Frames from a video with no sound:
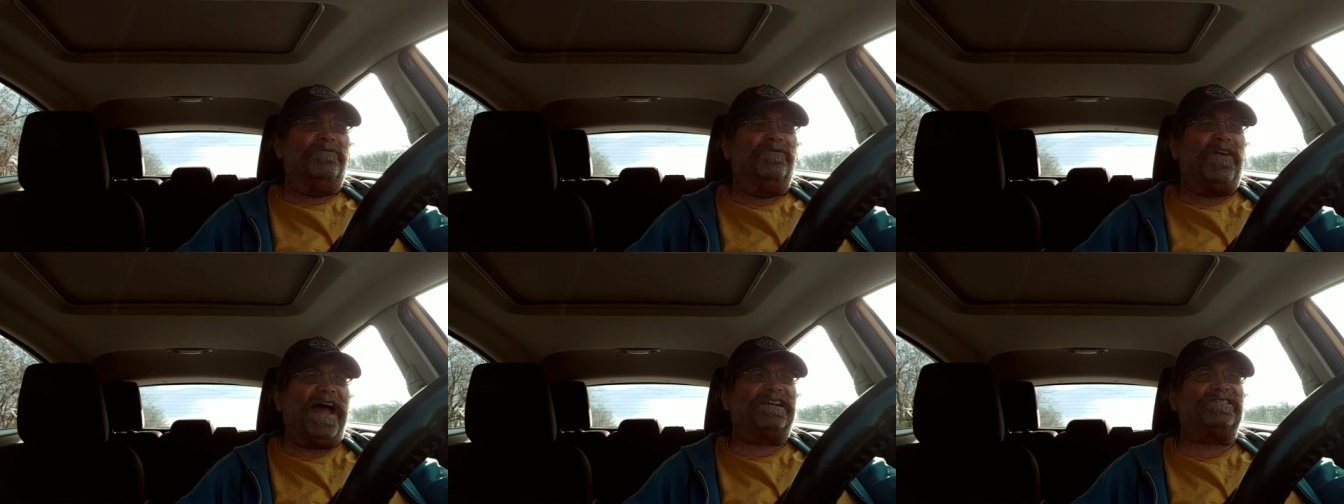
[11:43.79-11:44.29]

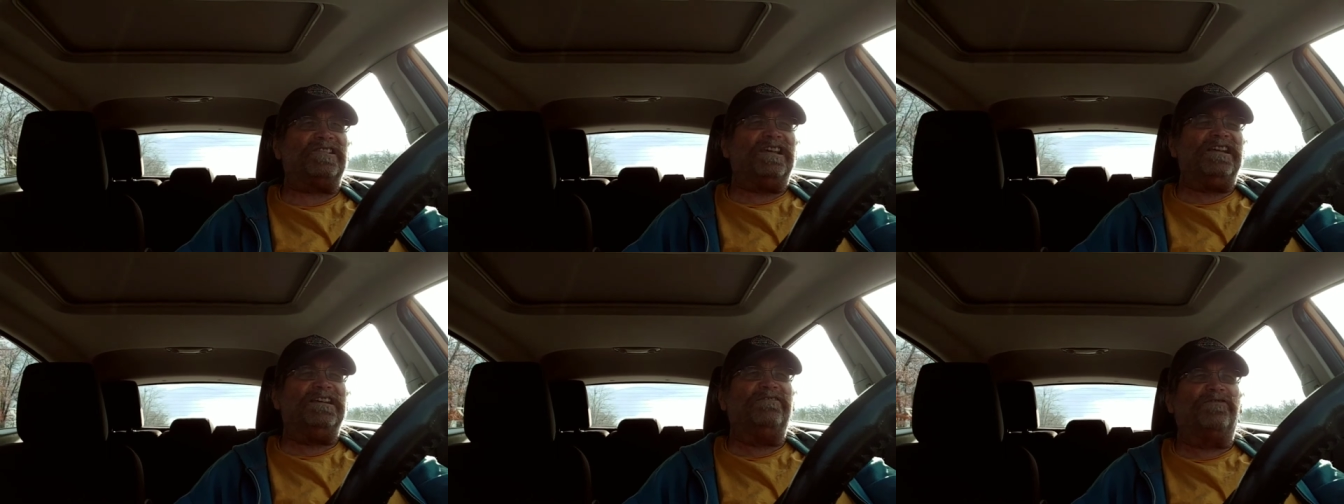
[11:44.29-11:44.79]

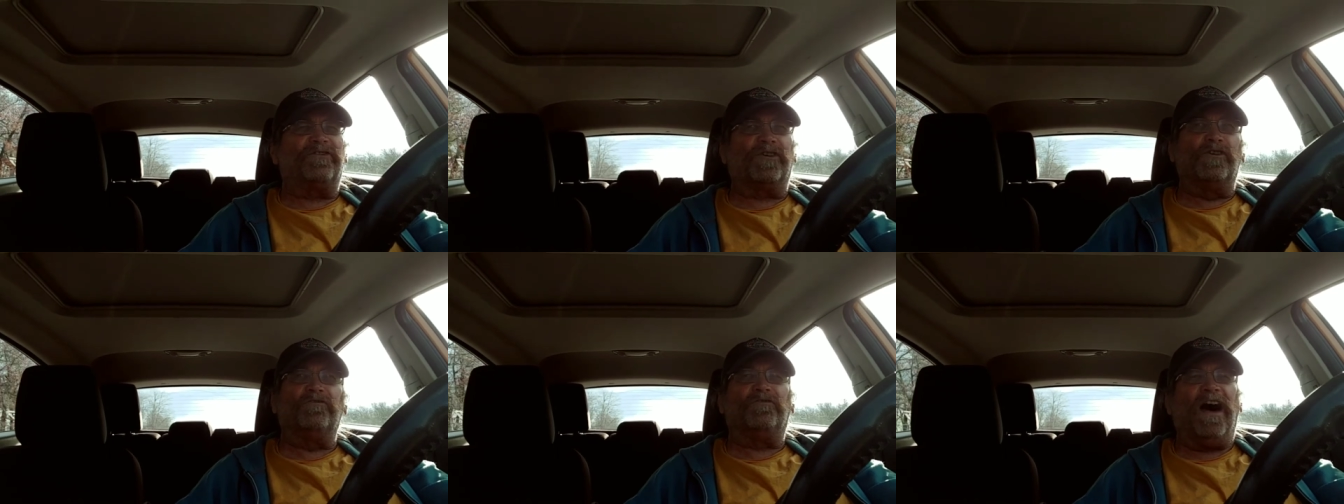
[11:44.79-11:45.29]
vaccine
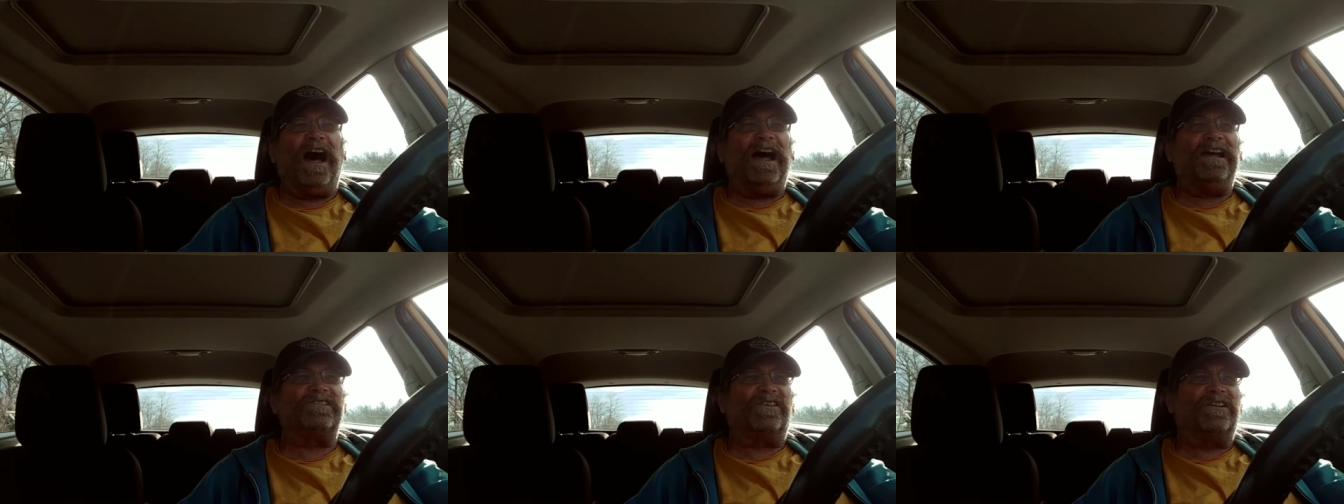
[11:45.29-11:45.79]
through
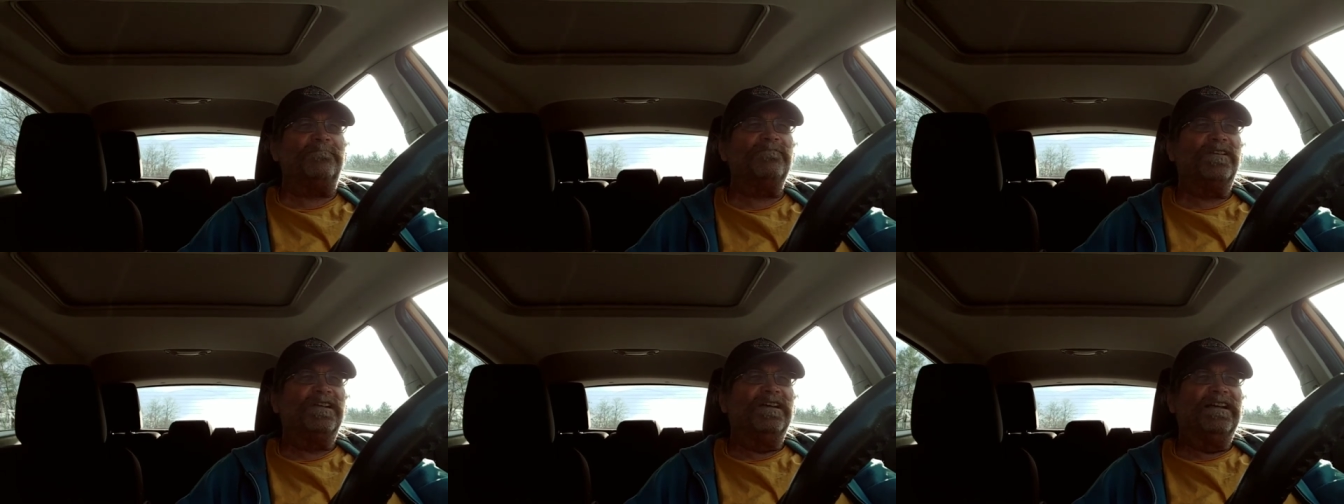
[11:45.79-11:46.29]
Pfizer
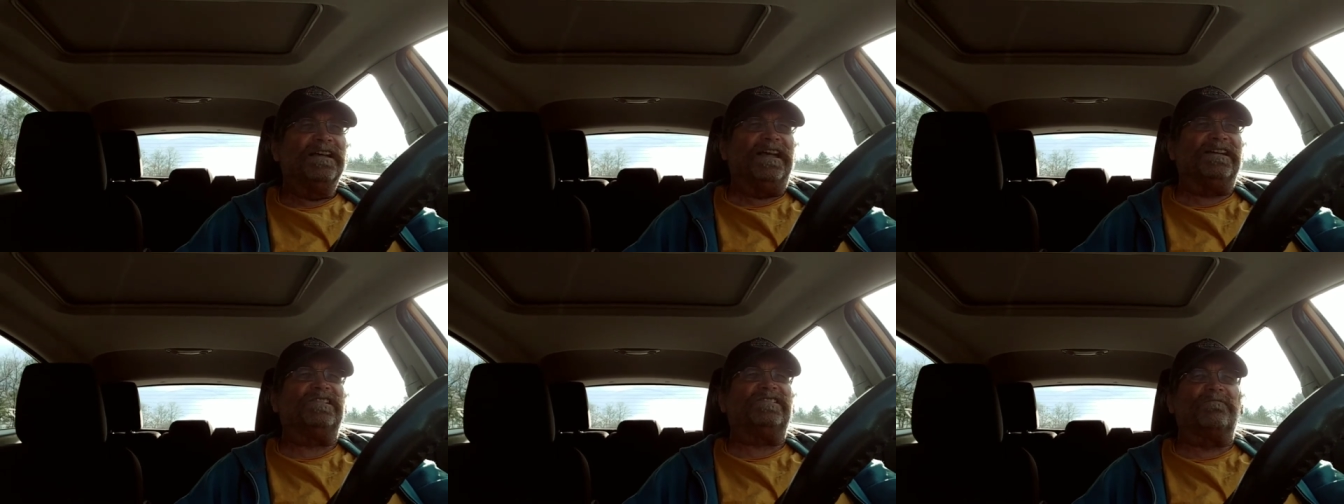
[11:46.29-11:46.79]

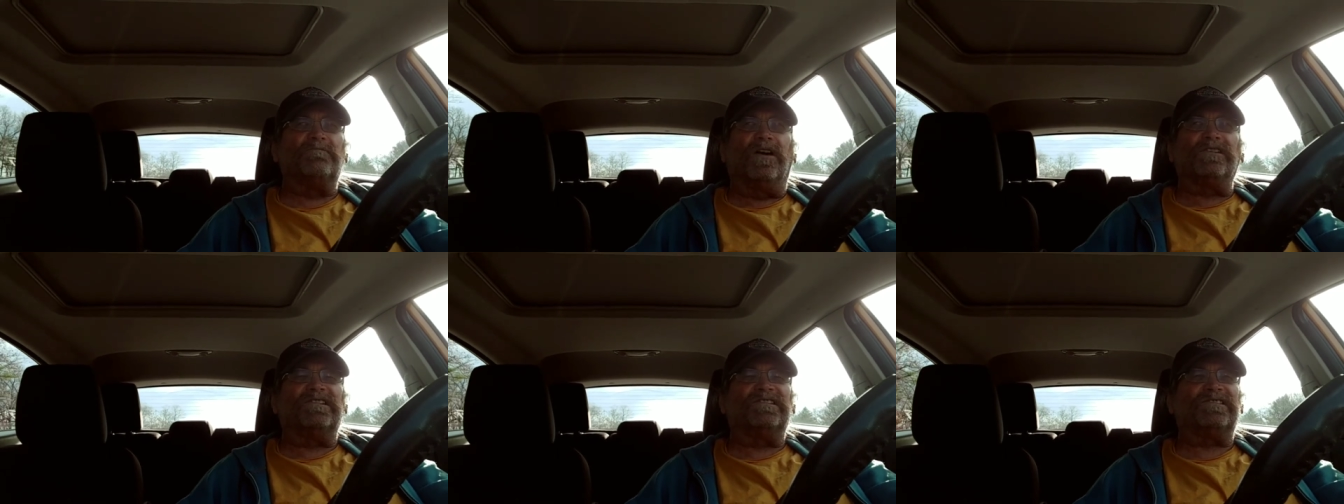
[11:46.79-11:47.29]
gets its
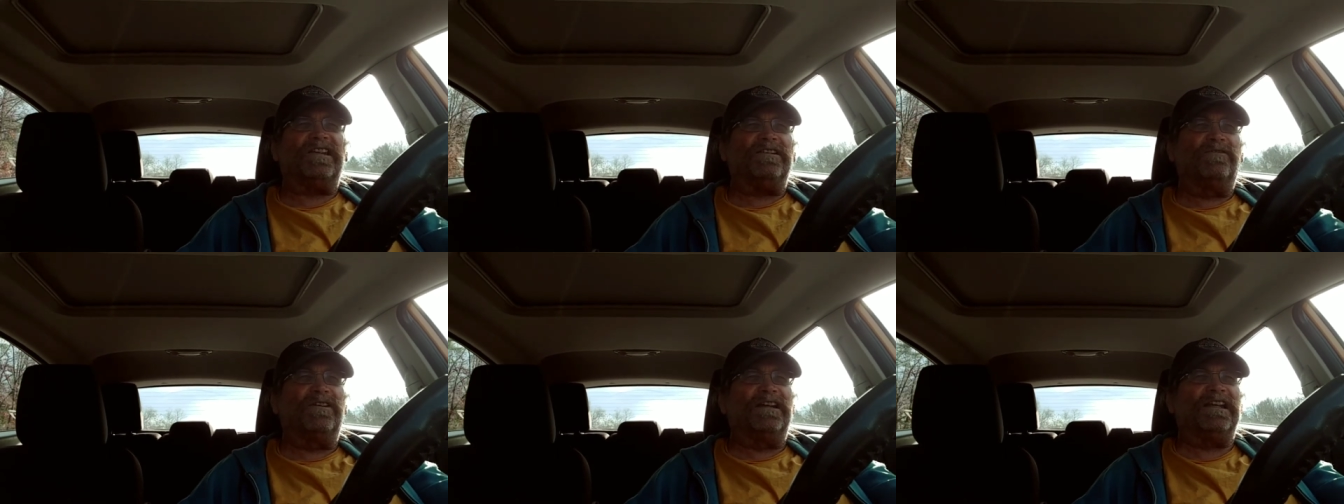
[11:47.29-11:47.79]
emergency
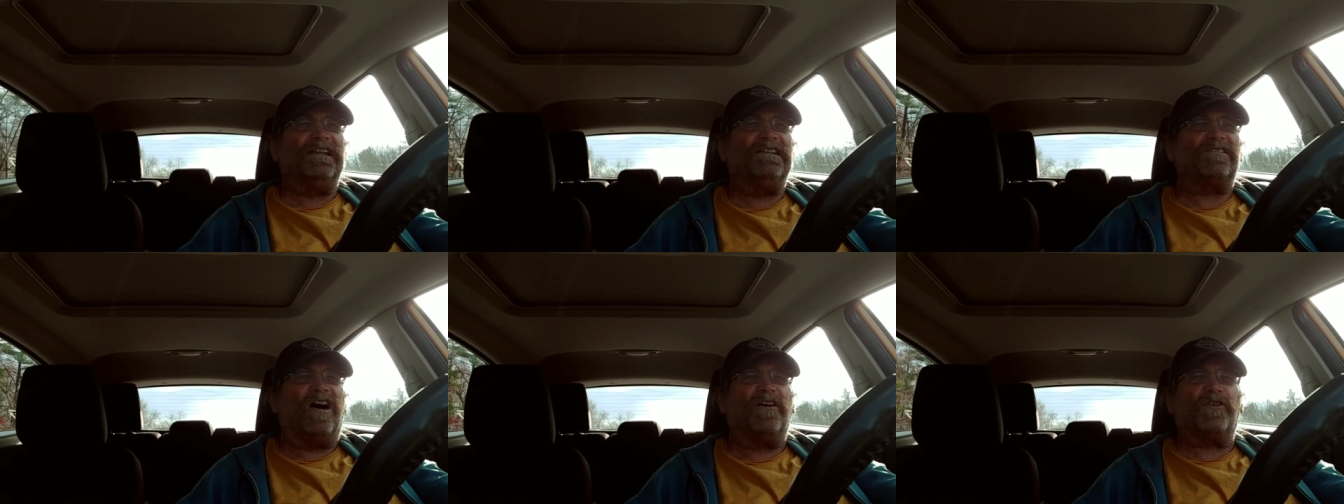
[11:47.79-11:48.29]

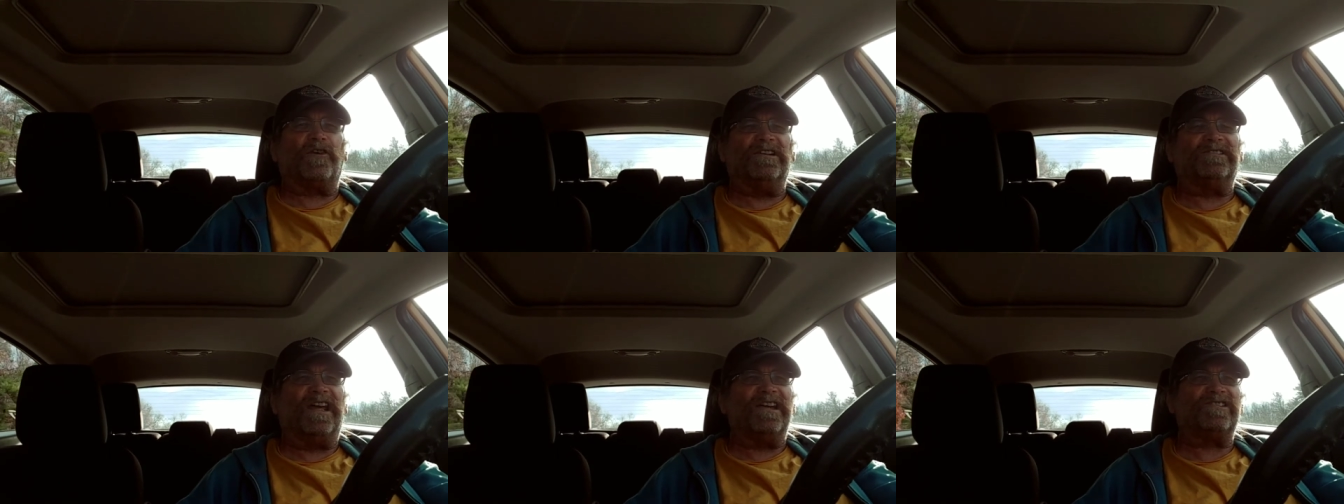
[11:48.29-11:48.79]
release
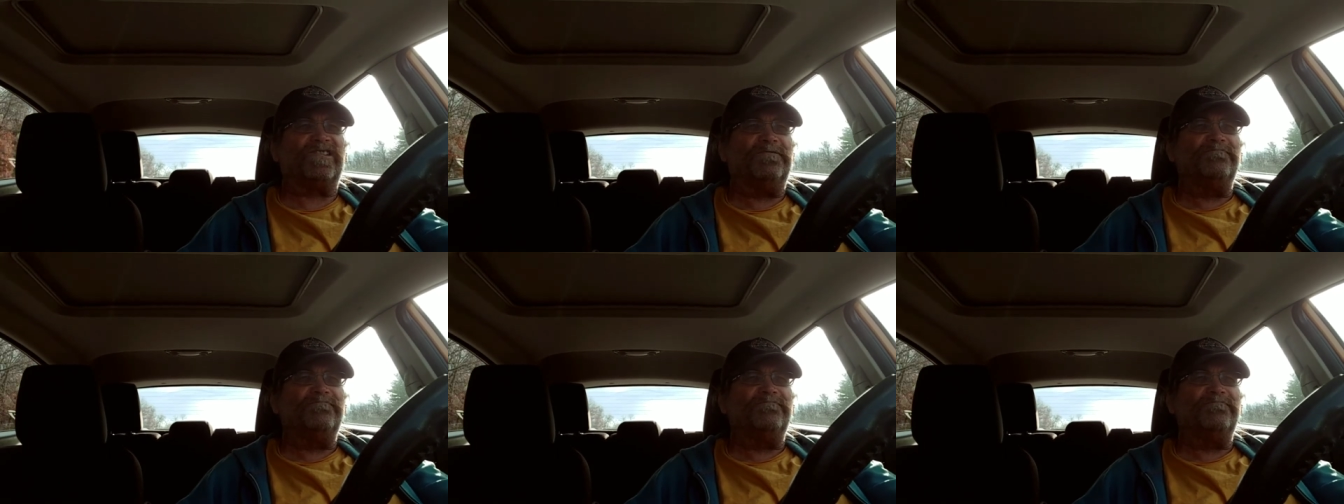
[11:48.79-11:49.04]
authorization